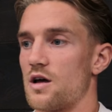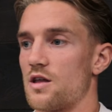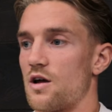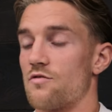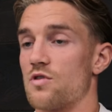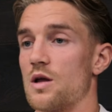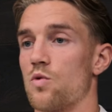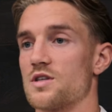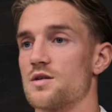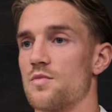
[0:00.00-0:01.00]
have really
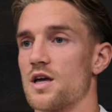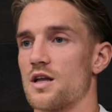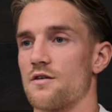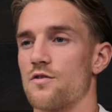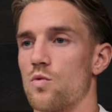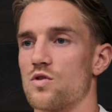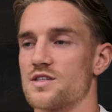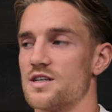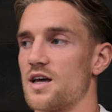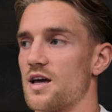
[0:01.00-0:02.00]
wanted me, and I feel
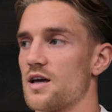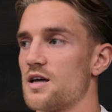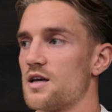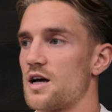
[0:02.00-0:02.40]
wanted here,